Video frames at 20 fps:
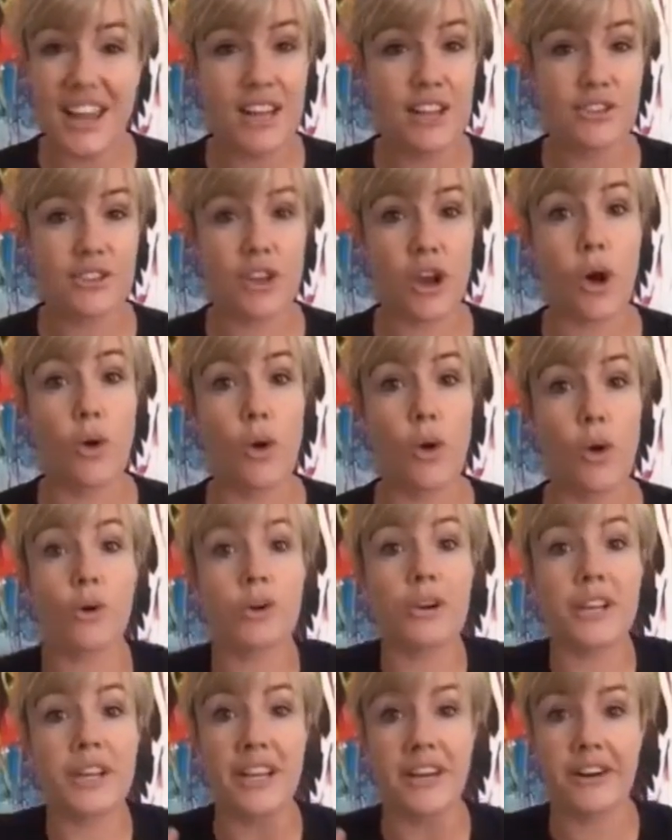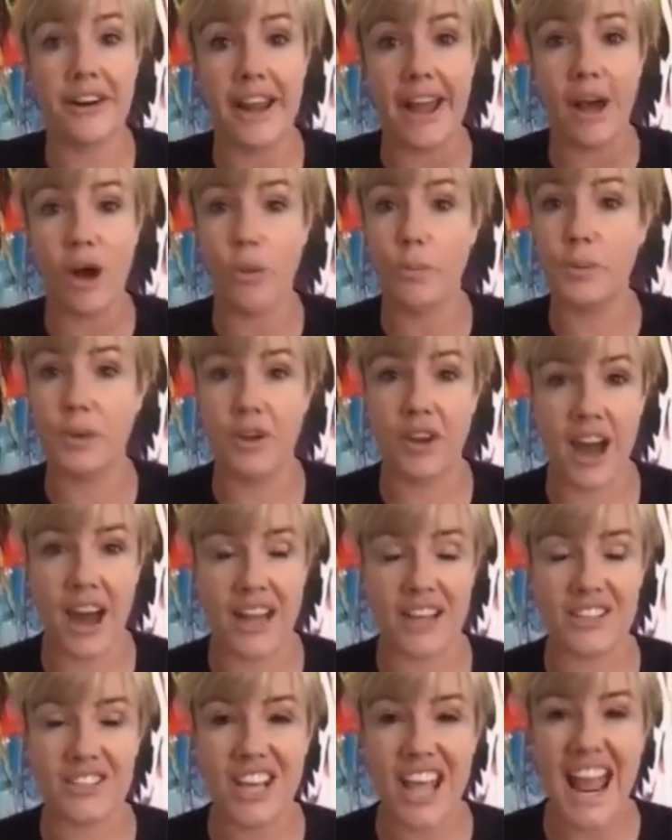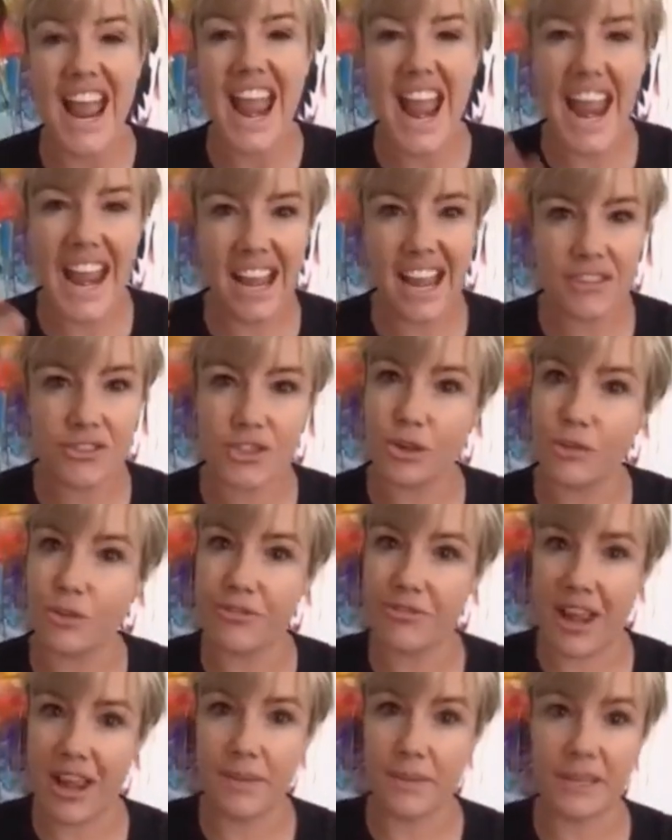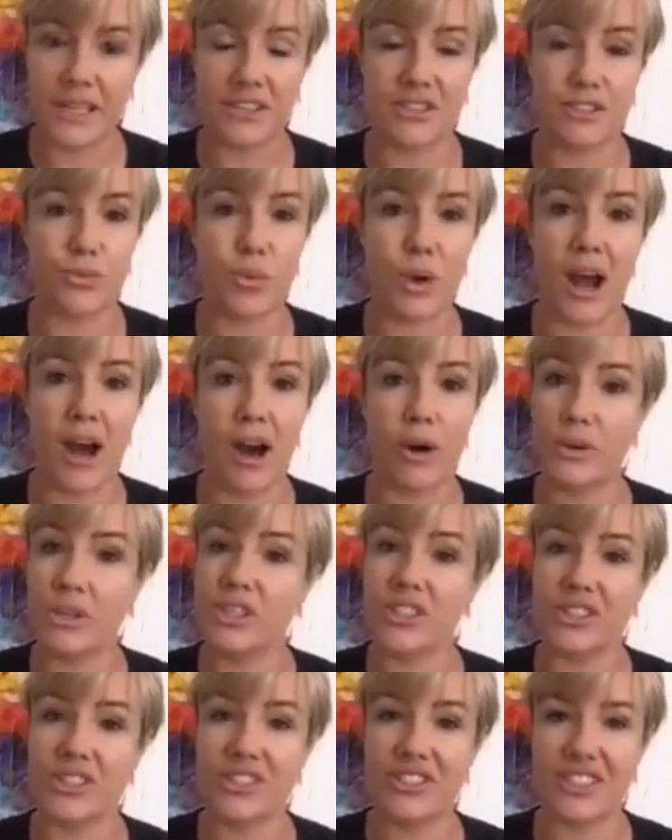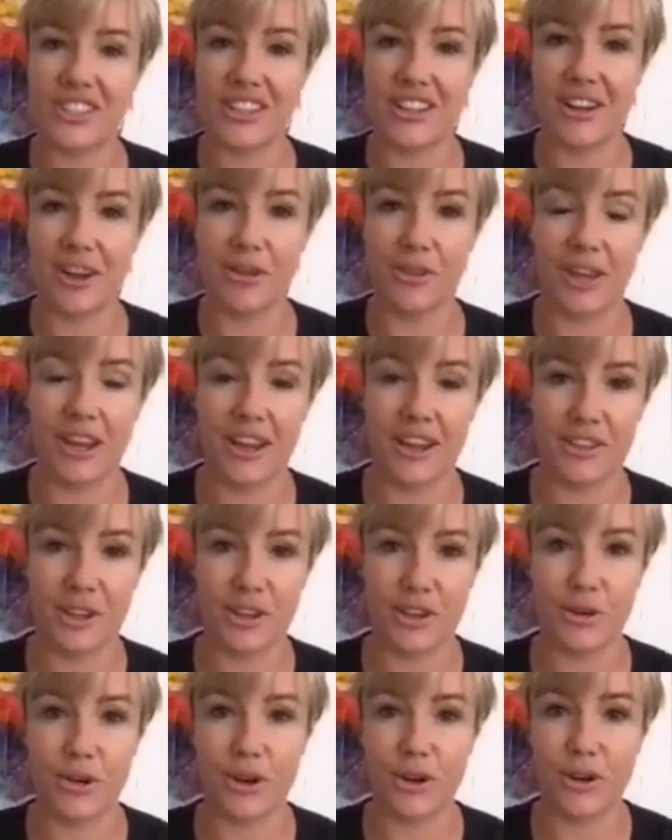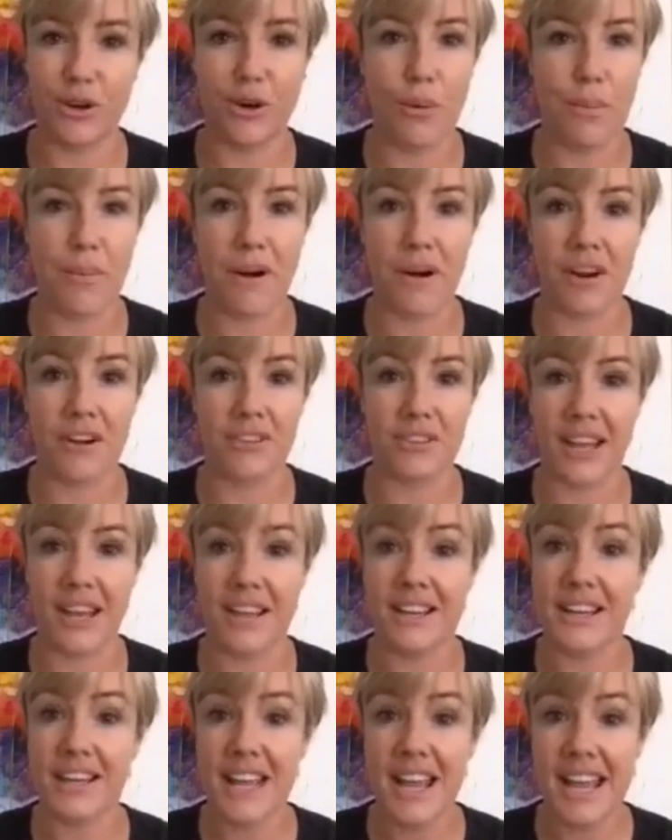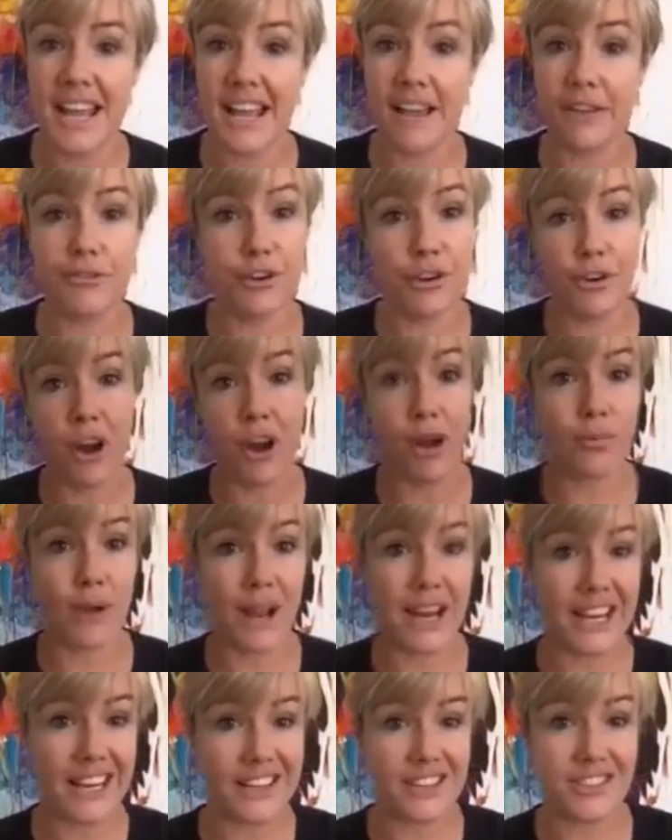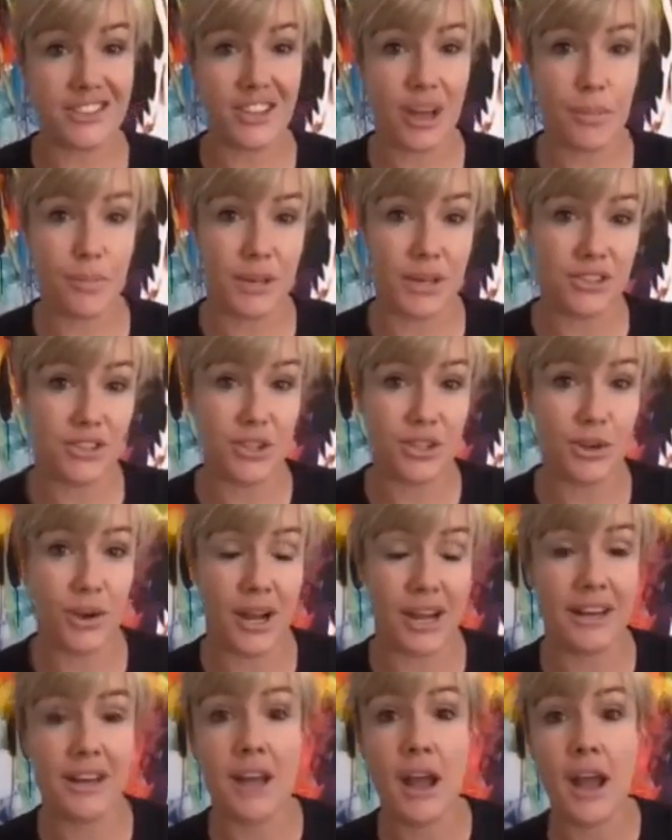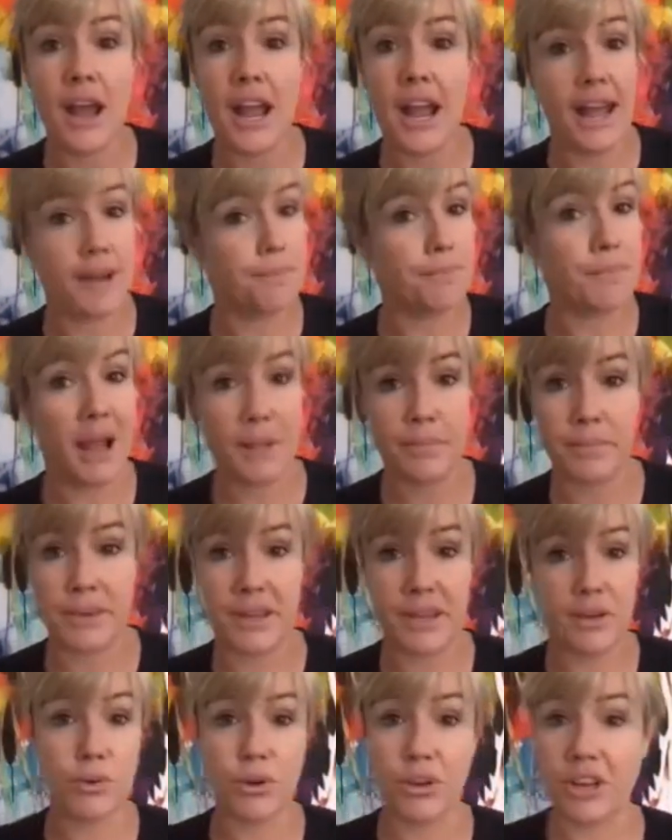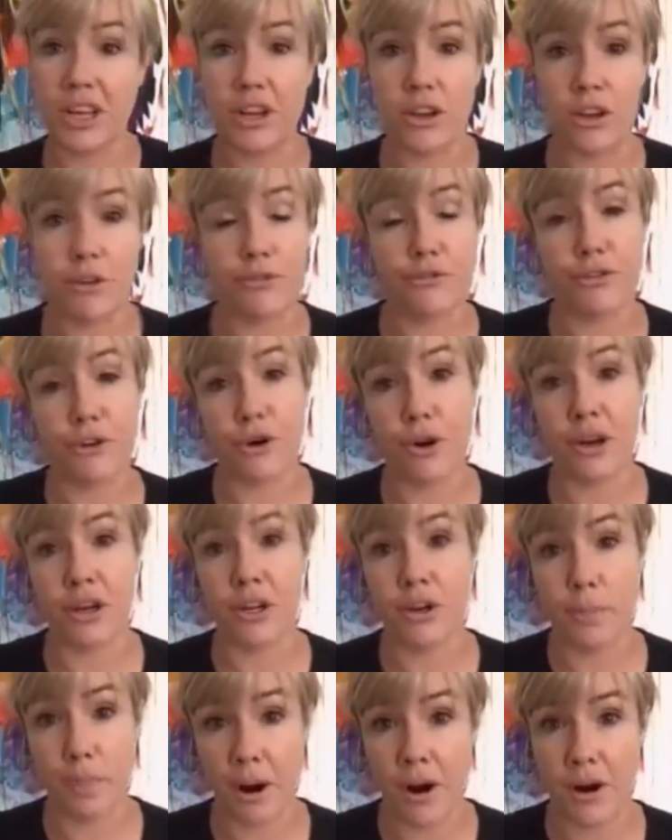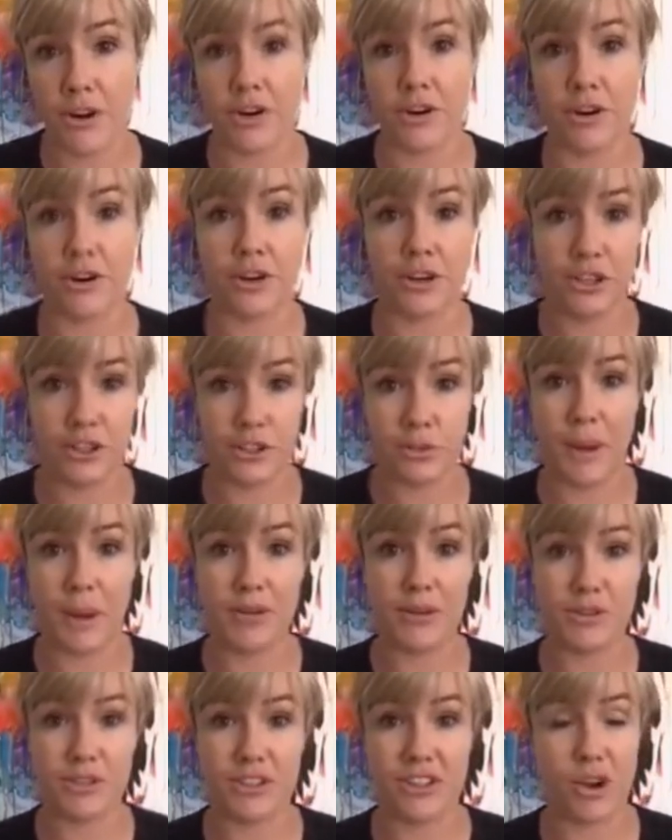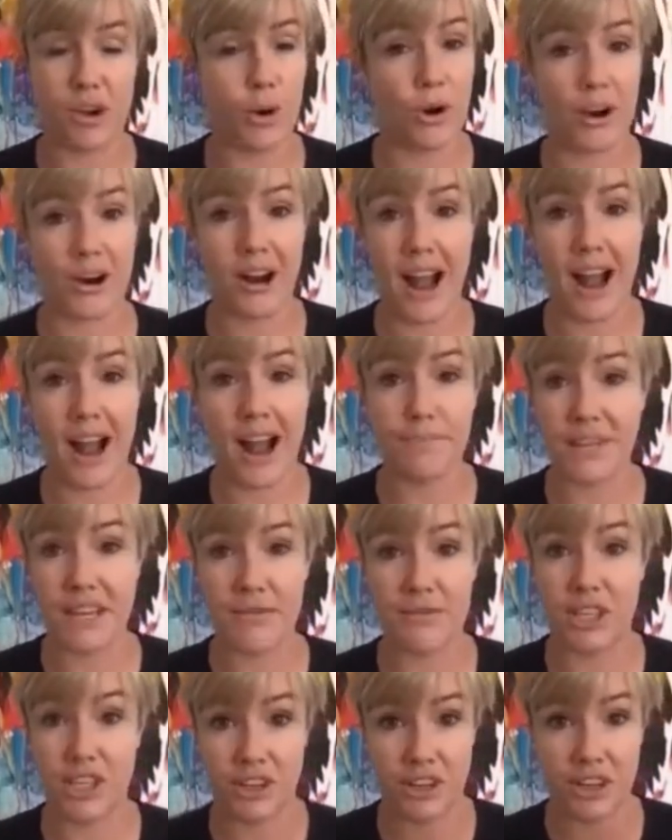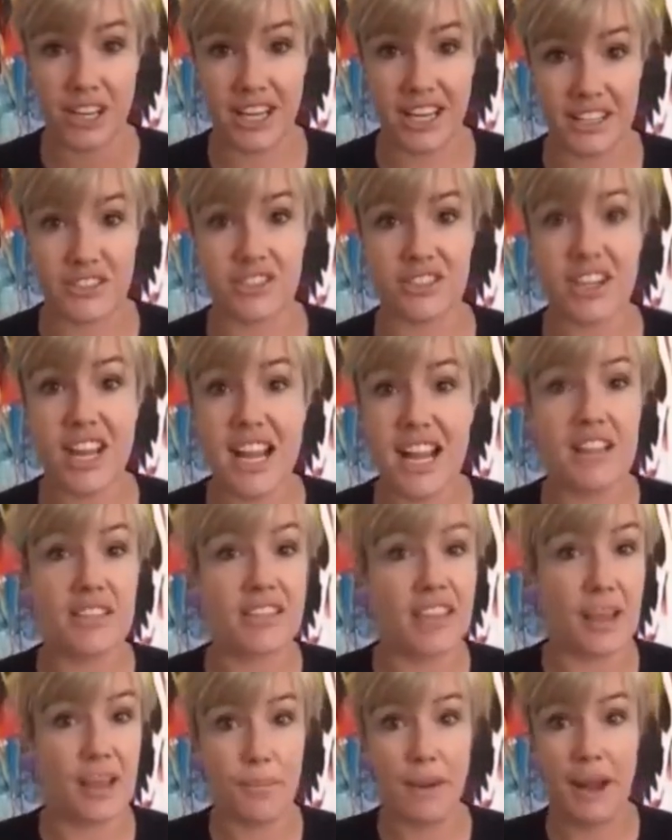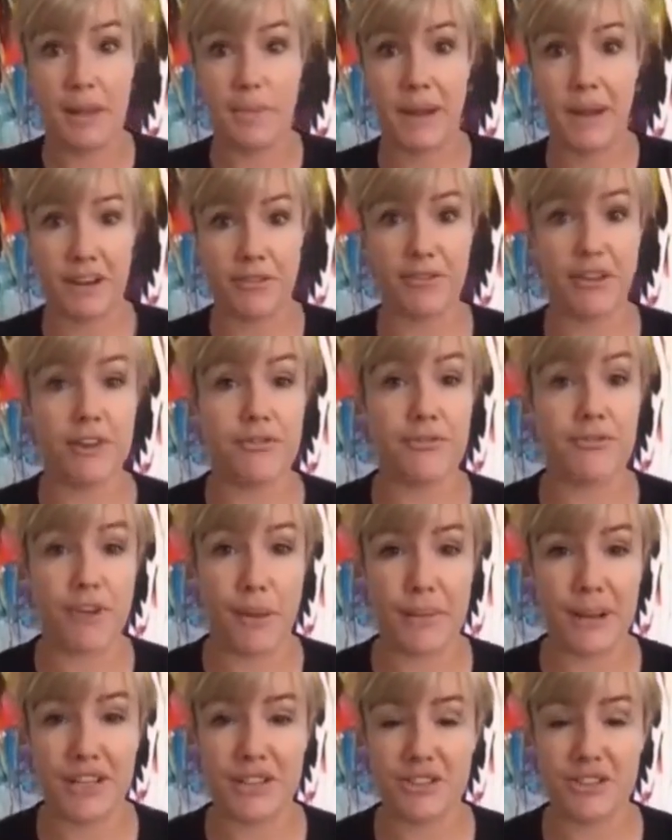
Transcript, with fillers: So we're here to help you guys and your family as well, which is, you know, the, the critical part that if you're not ready to step into it, it might be really good for your partner or your spouse or um, even your your kids, they might benefit from it.